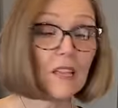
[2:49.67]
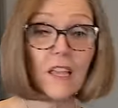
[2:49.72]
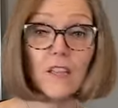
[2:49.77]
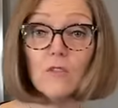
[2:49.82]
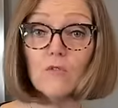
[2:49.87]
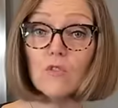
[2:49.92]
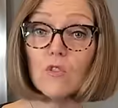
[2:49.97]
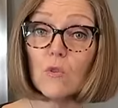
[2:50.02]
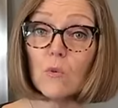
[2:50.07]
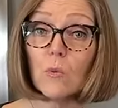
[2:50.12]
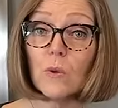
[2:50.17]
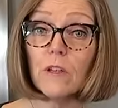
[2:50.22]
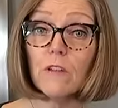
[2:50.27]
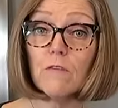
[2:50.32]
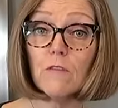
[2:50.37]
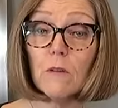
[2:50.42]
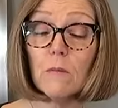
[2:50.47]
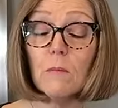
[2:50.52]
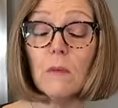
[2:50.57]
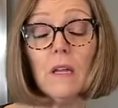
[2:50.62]
I used 3
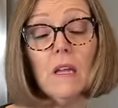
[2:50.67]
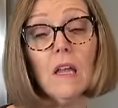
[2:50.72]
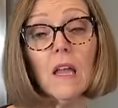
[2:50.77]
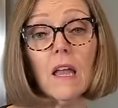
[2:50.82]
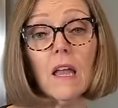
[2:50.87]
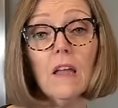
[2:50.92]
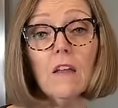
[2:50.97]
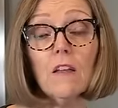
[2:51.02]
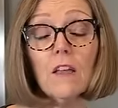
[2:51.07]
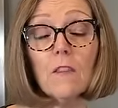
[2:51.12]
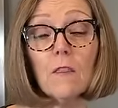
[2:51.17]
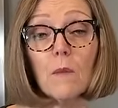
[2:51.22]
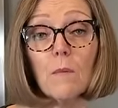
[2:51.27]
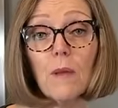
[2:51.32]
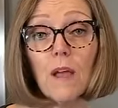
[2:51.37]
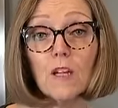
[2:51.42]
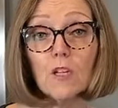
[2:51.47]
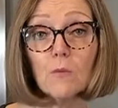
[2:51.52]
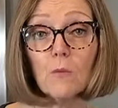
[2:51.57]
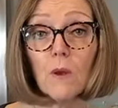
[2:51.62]
of them in the
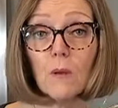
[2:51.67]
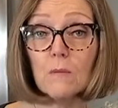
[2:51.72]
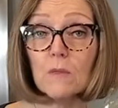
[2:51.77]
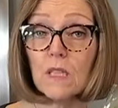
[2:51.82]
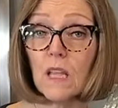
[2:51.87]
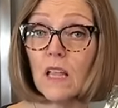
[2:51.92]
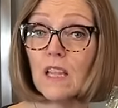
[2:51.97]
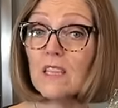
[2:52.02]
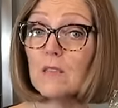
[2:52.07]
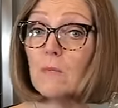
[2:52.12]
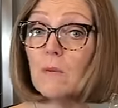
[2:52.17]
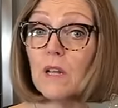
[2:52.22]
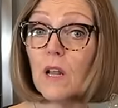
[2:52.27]
batch prep salads,